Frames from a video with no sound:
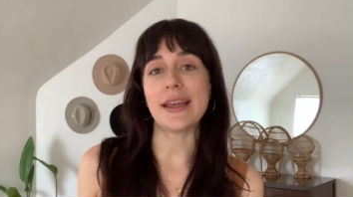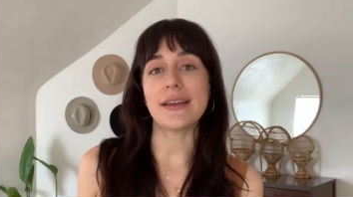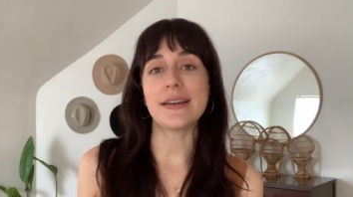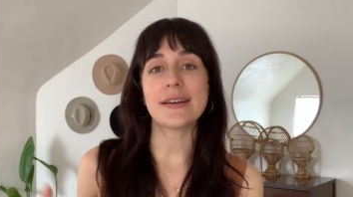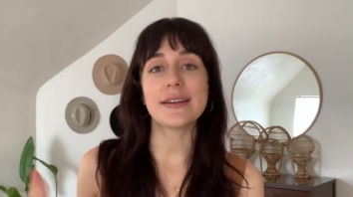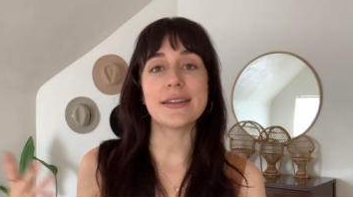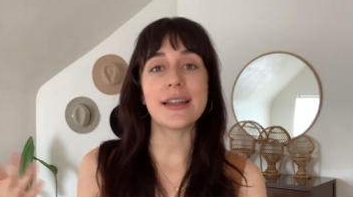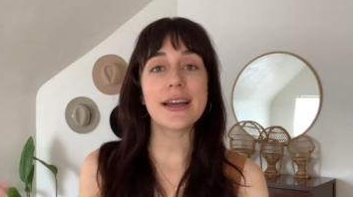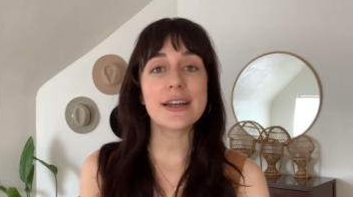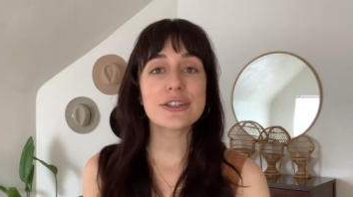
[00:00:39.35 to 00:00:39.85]
a
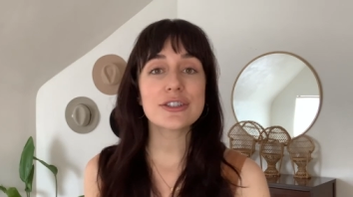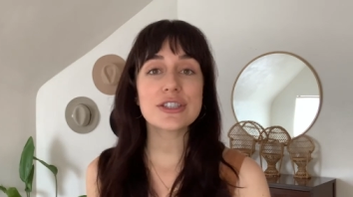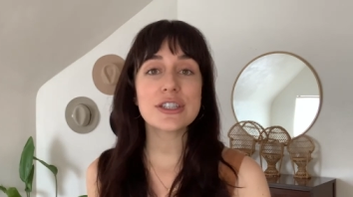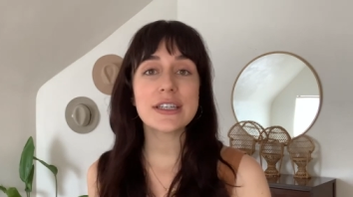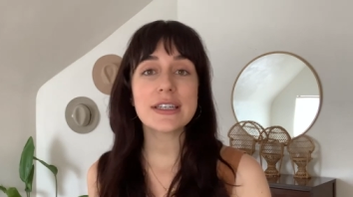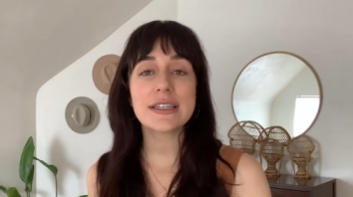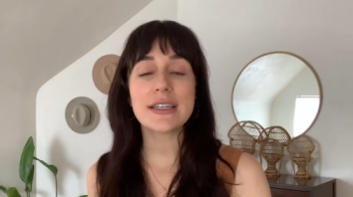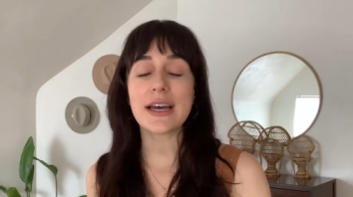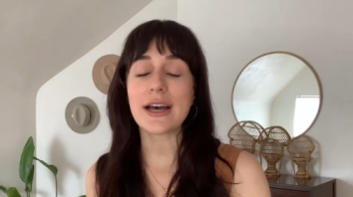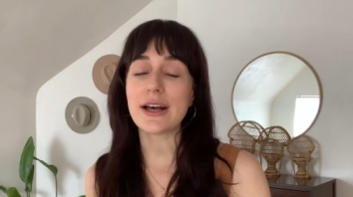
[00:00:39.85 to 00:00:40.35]

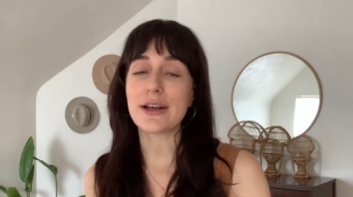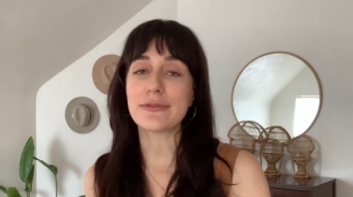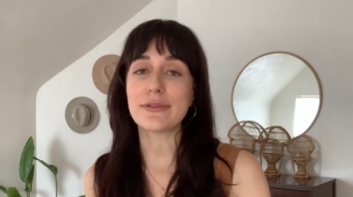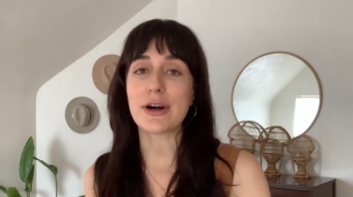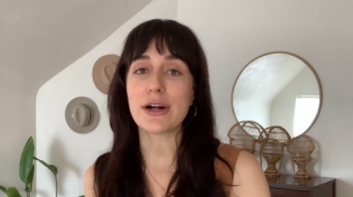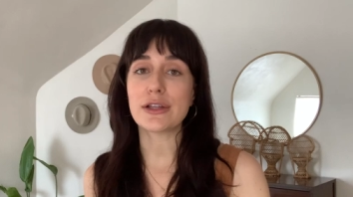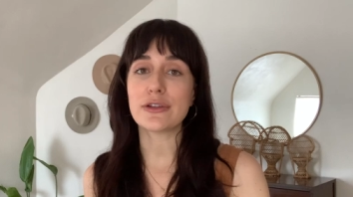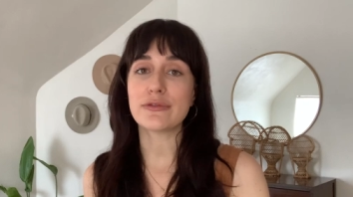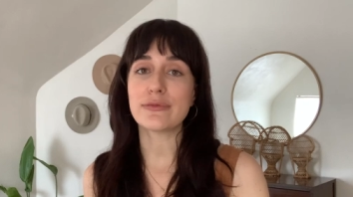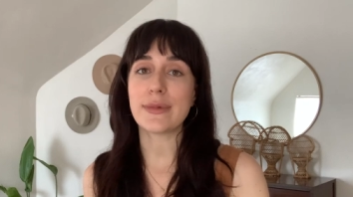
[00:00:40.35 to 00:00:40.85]
collection of
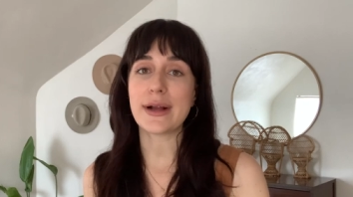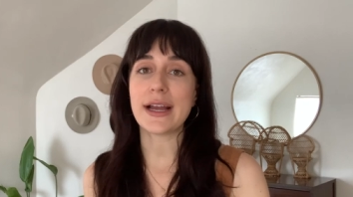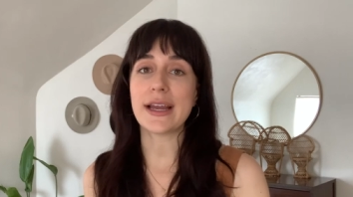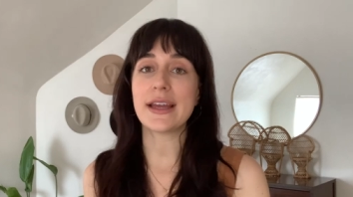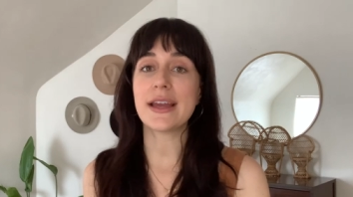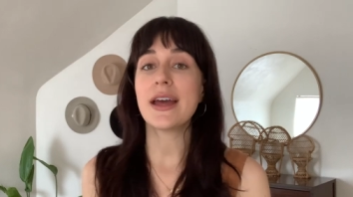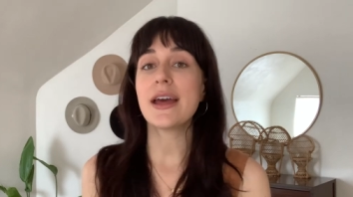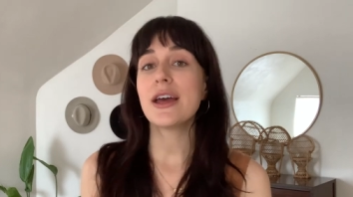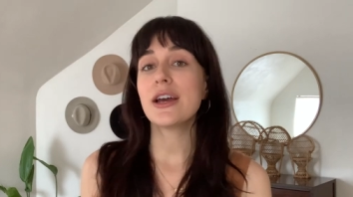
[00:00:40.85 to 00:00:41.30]
all of my